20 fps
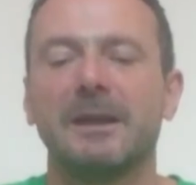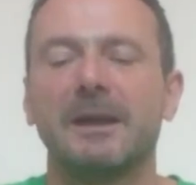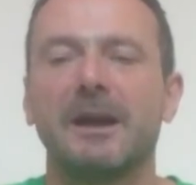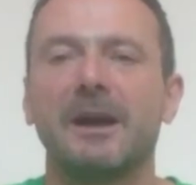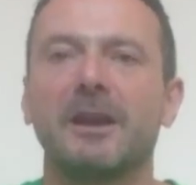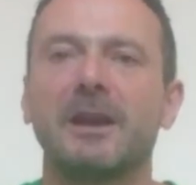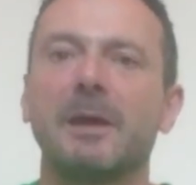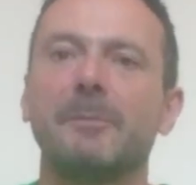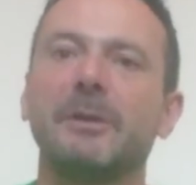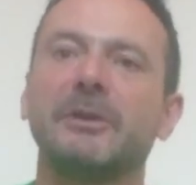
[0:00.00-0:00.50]

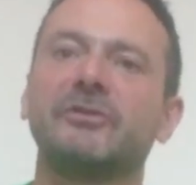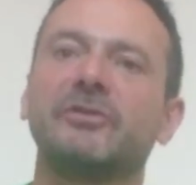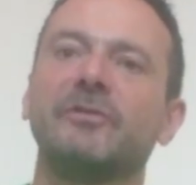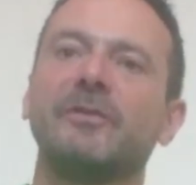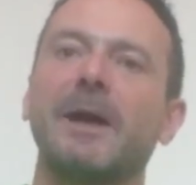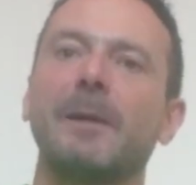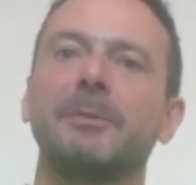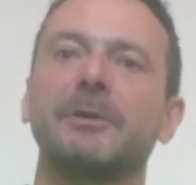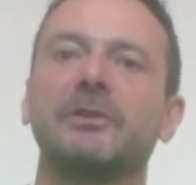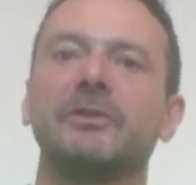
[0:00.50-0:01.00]
And I mention
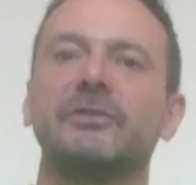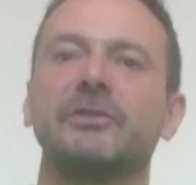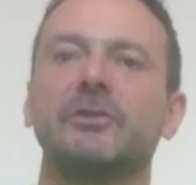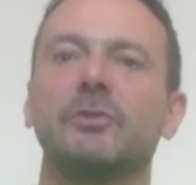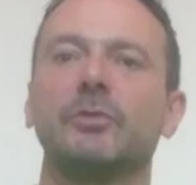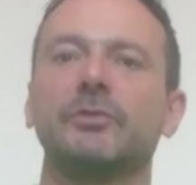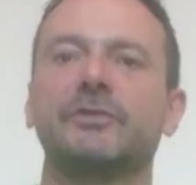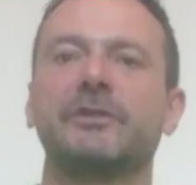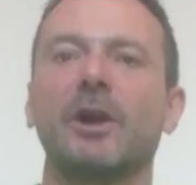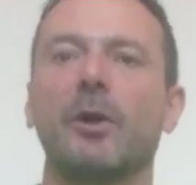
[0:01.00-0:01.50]
that because, of
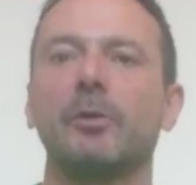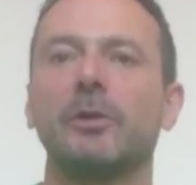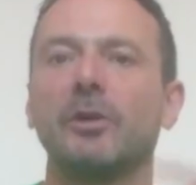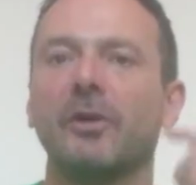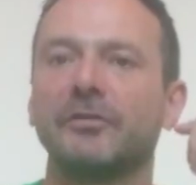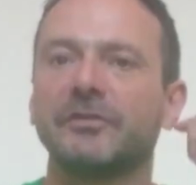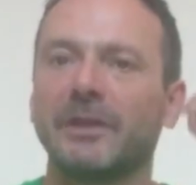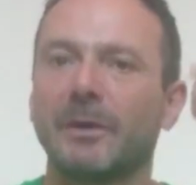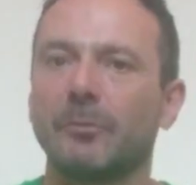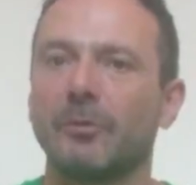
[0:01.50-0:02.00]
course, going
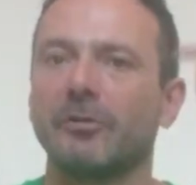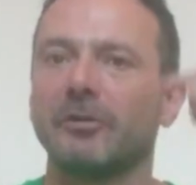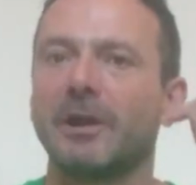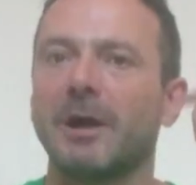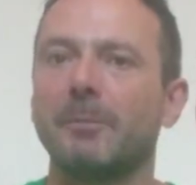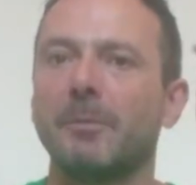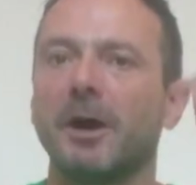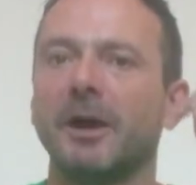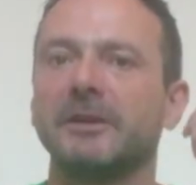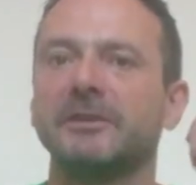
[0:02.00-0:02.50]
off somewhere in our
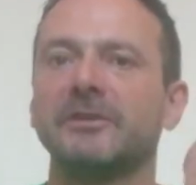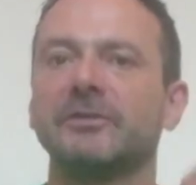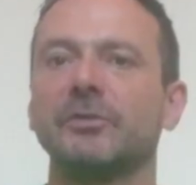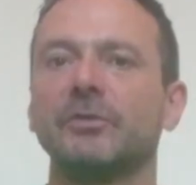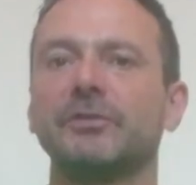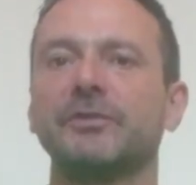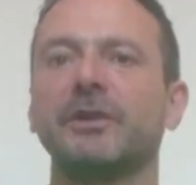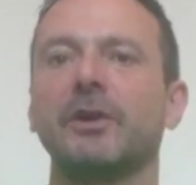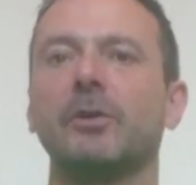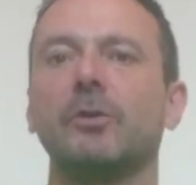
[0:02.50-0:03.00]
mind is
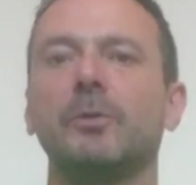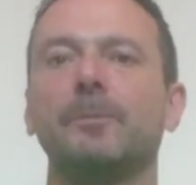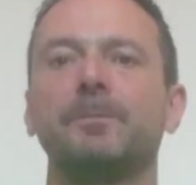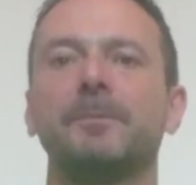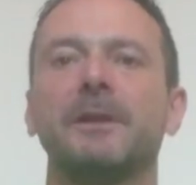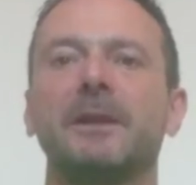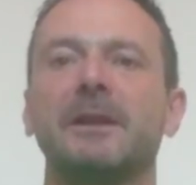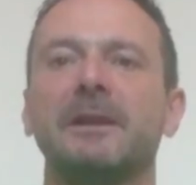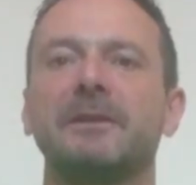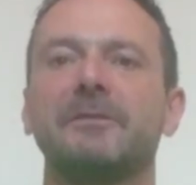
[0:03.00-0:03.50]
also,
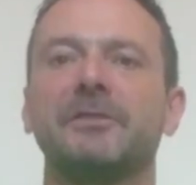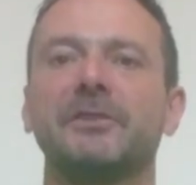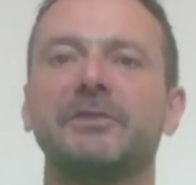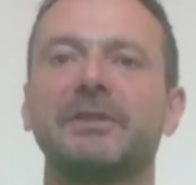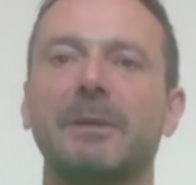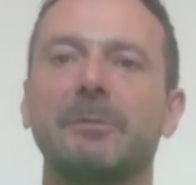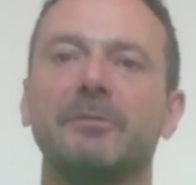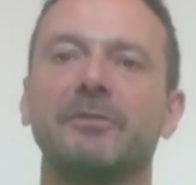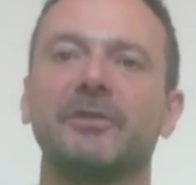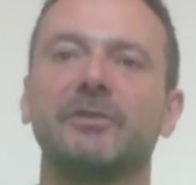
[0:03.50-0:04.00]
for
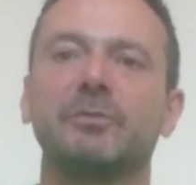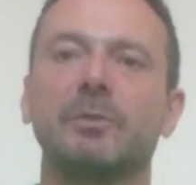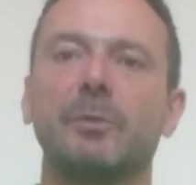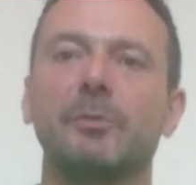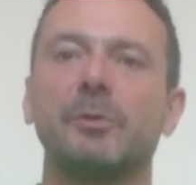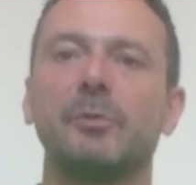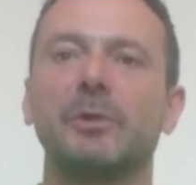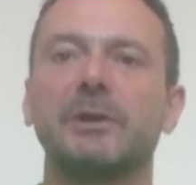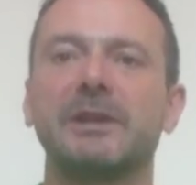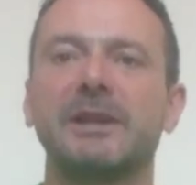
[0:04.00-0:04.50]
some of us when
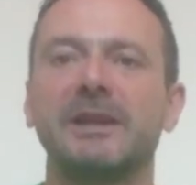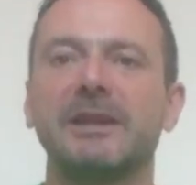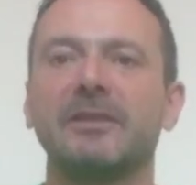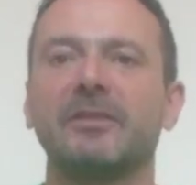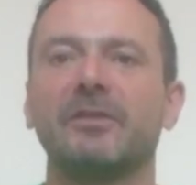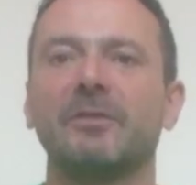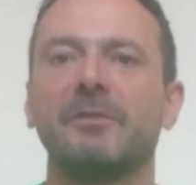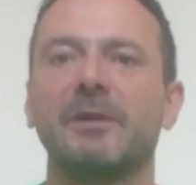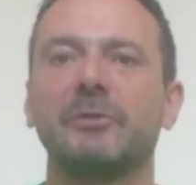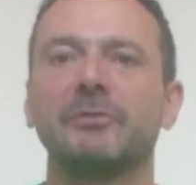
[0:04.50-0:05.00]
we were
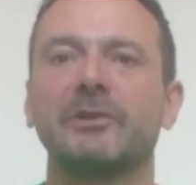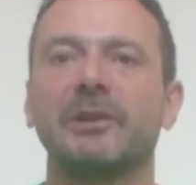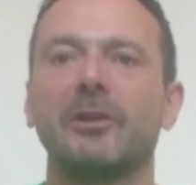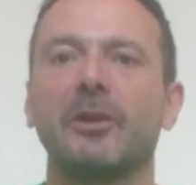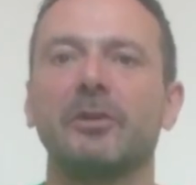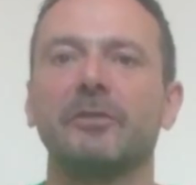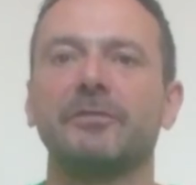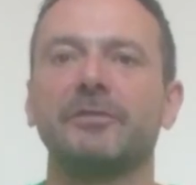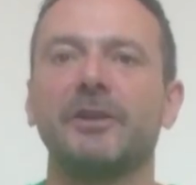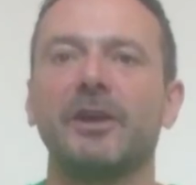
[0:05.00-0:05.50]
kids and there was a
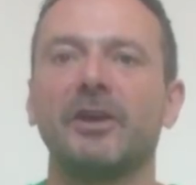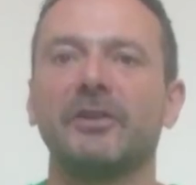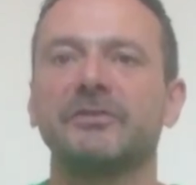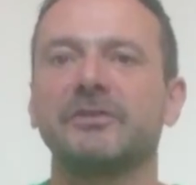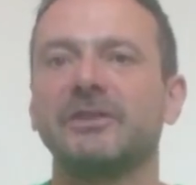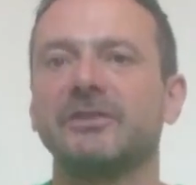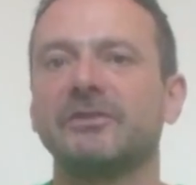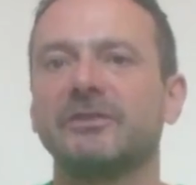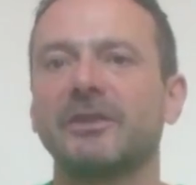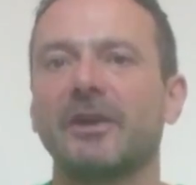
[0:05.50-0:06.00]
lot of
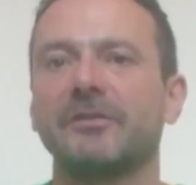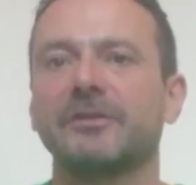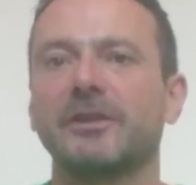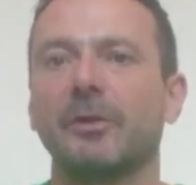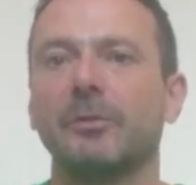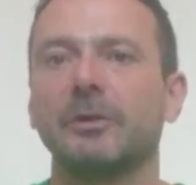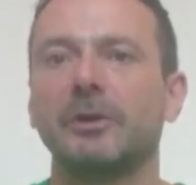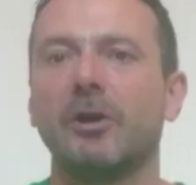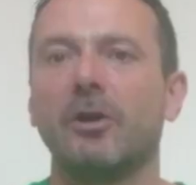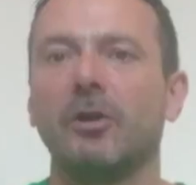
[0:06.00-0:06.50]
nasty stuff
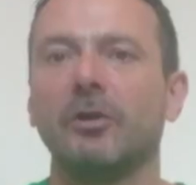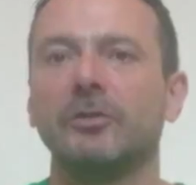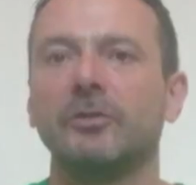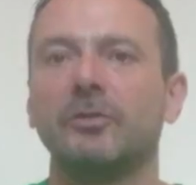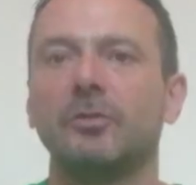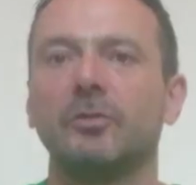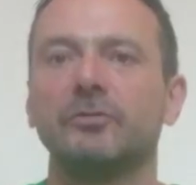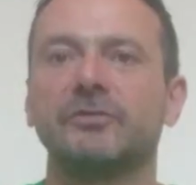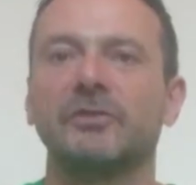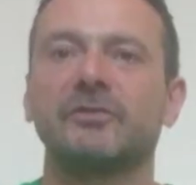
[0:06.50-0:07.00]
going on,
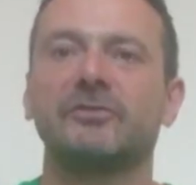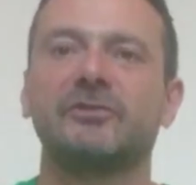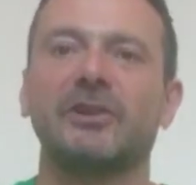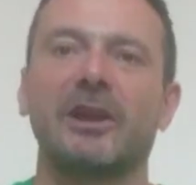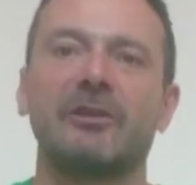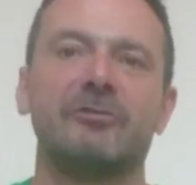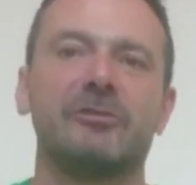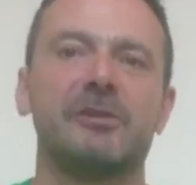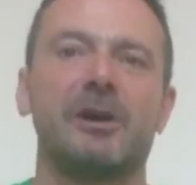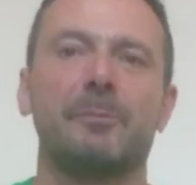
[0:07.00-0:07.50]
or just
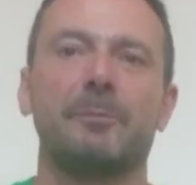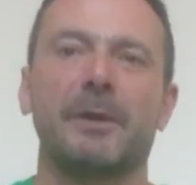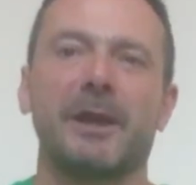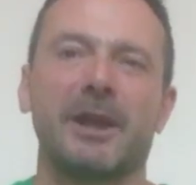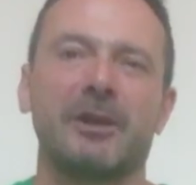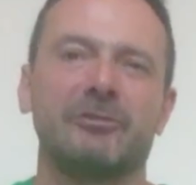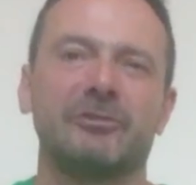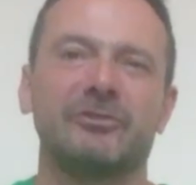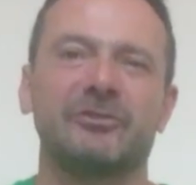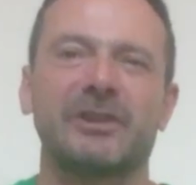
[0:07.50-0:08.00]
generally our
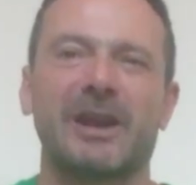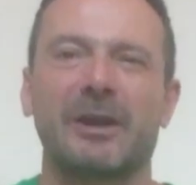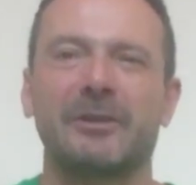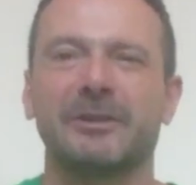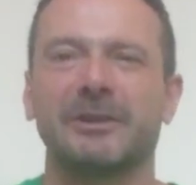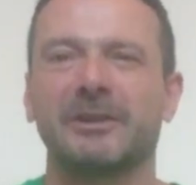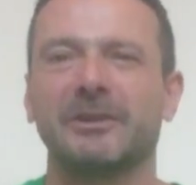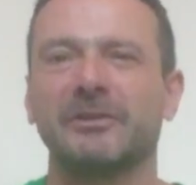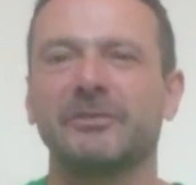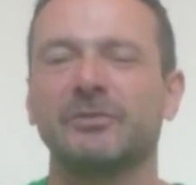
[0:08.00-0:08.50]
parents
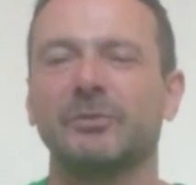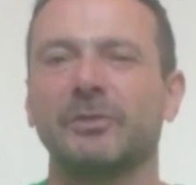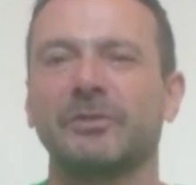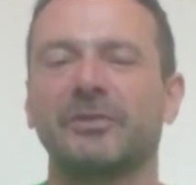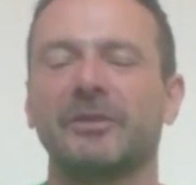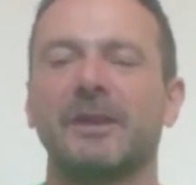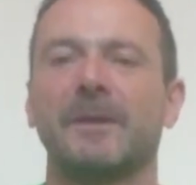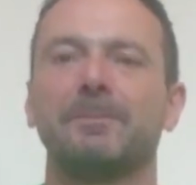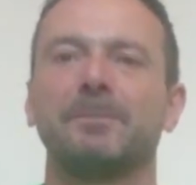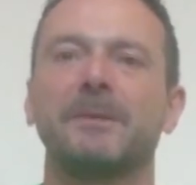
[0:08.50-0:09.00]
shouting at us, or
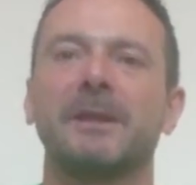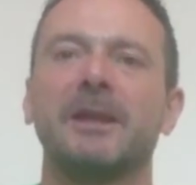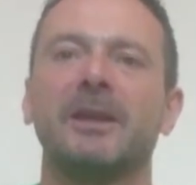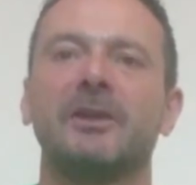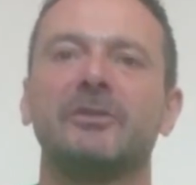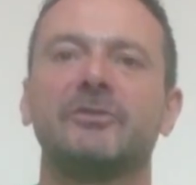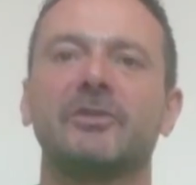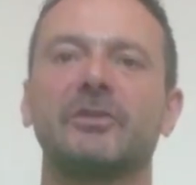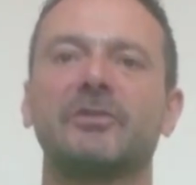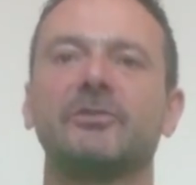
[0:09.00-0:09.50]
it's
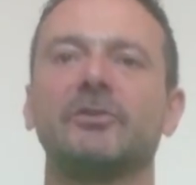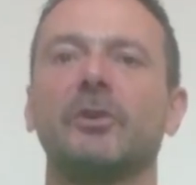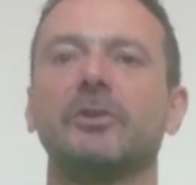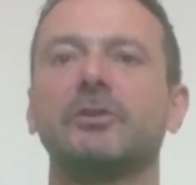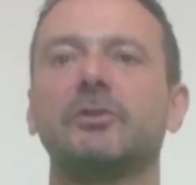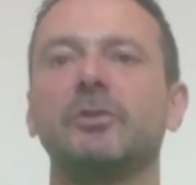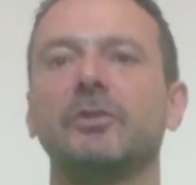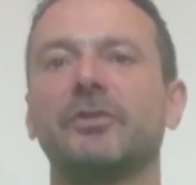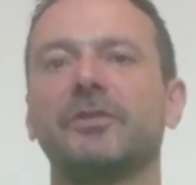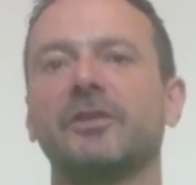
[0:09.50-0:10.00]
just not a
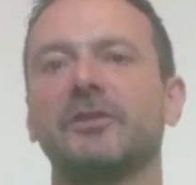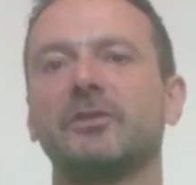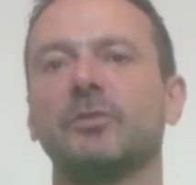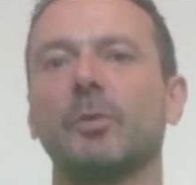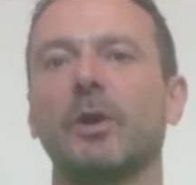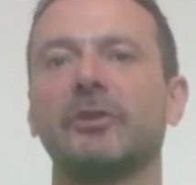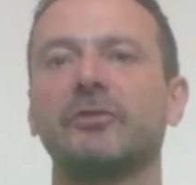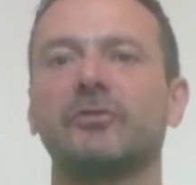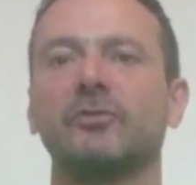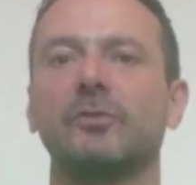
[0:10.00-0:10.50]
good
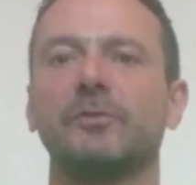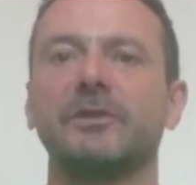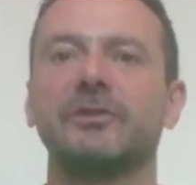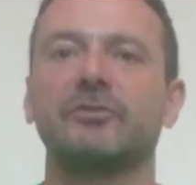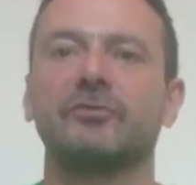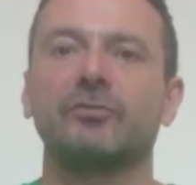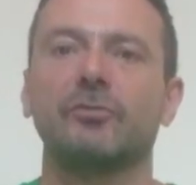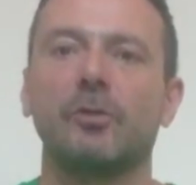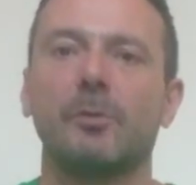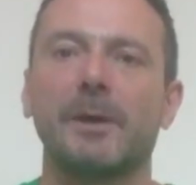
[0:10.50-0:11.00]
situation, or there's
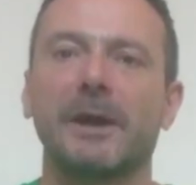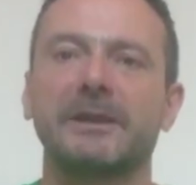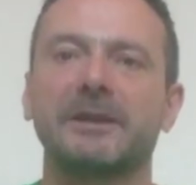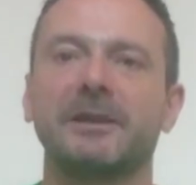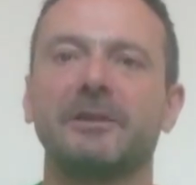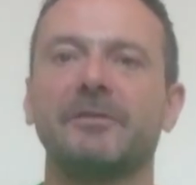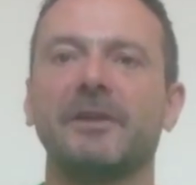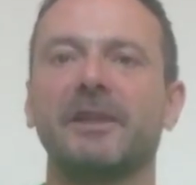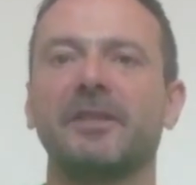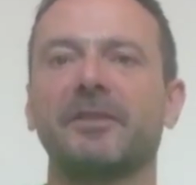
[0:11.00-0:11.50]
traumatic
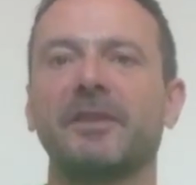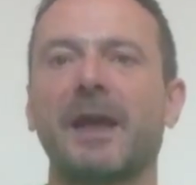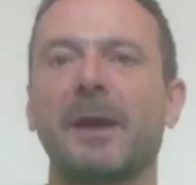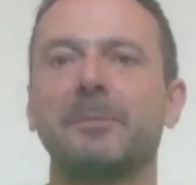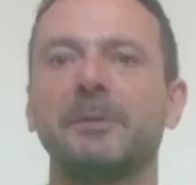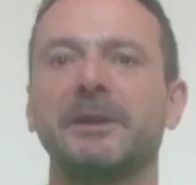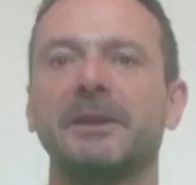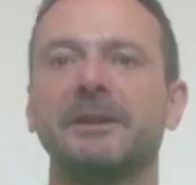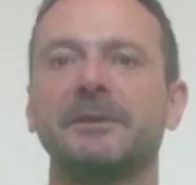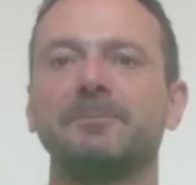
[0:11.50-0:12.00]
events
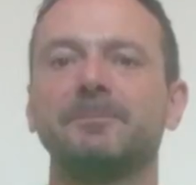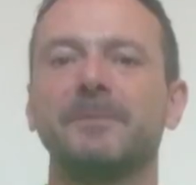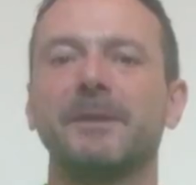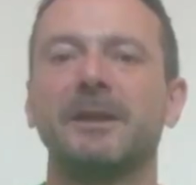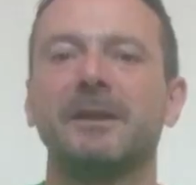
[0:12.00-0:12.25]
happening,